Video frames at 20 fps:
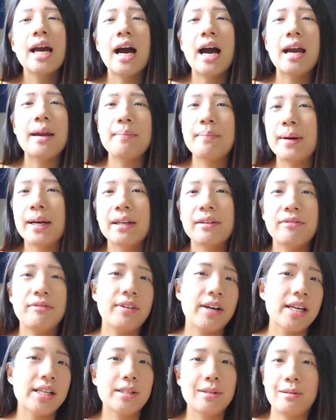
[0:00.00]
I might
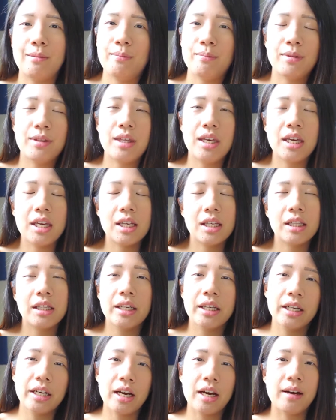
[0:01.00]
find something
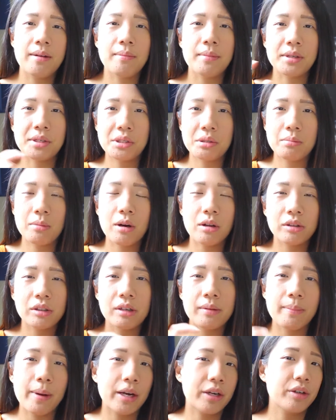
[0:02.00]
like a
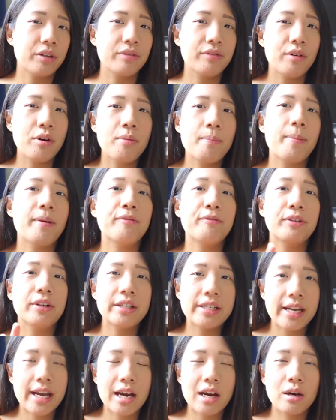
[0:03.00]
smaller microphone, but for
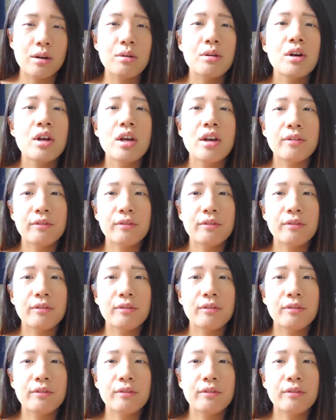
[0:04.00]
now,